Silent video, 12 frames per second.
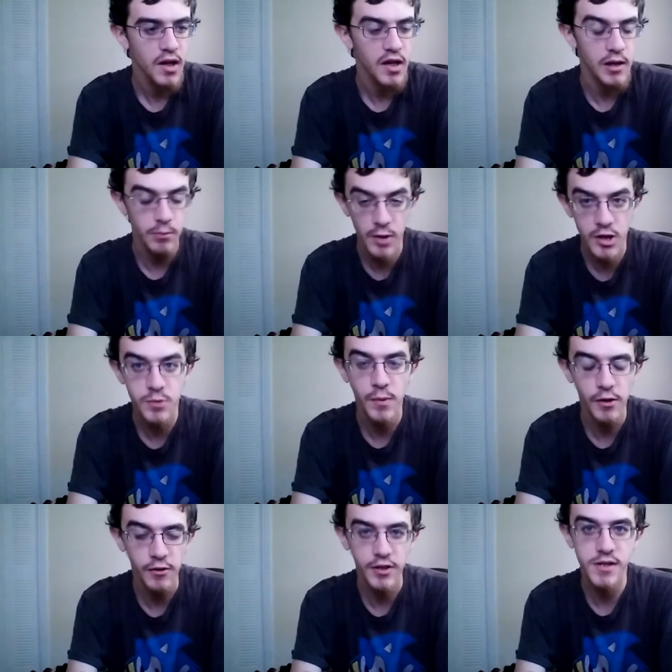a much
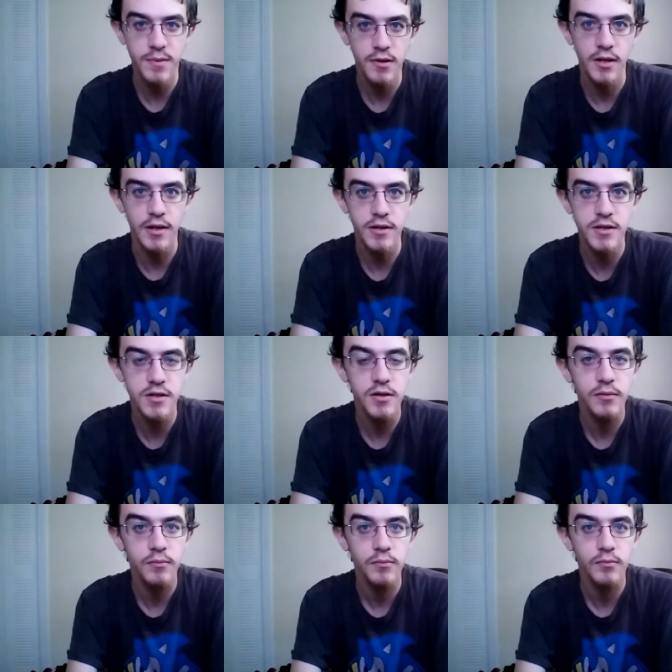better experience
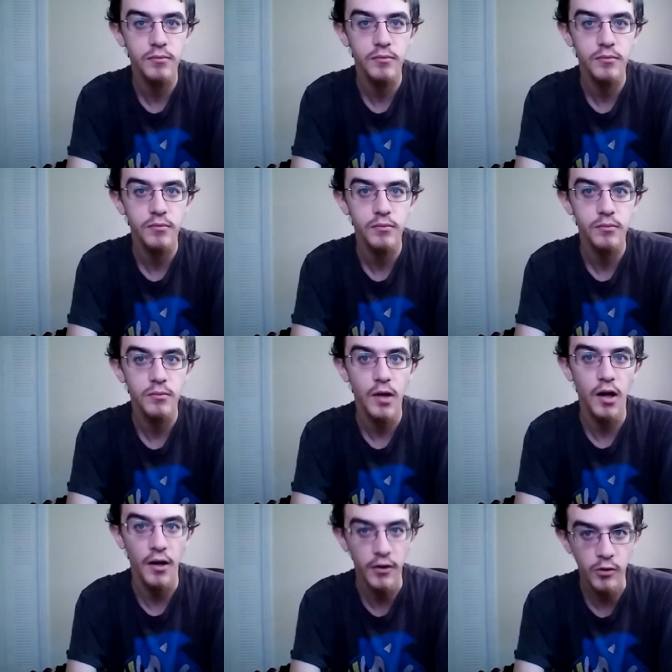
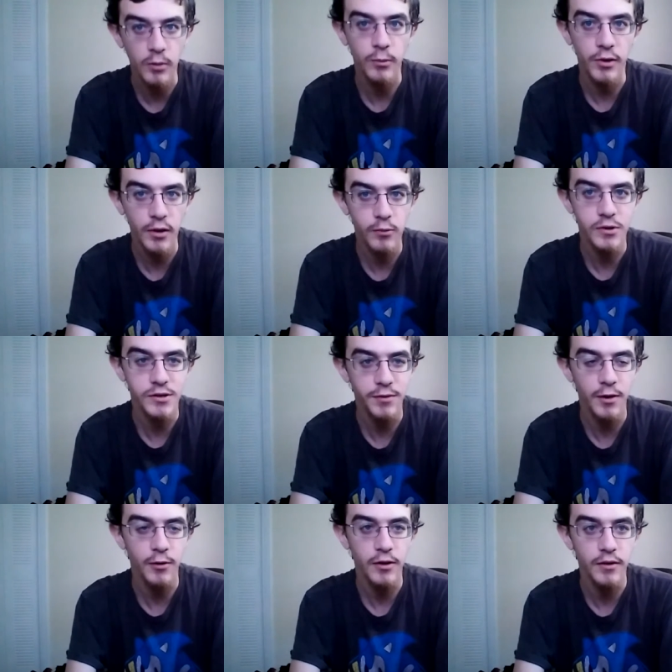on normal than it was
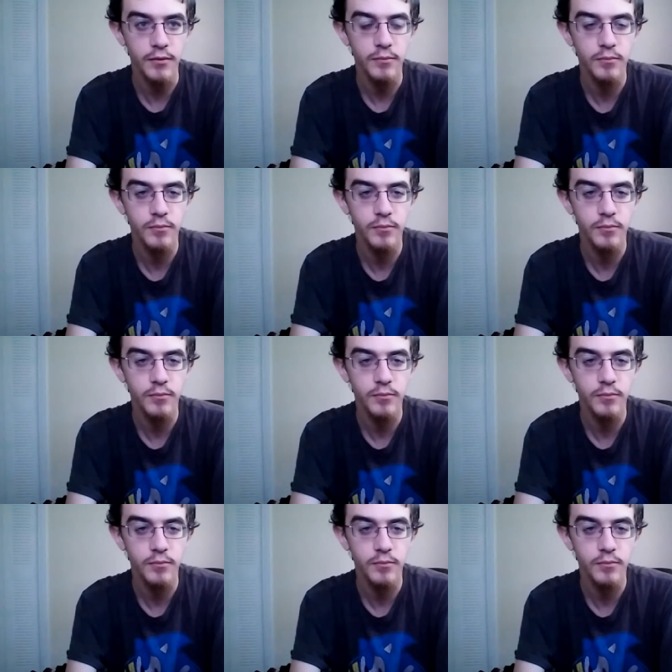veteran.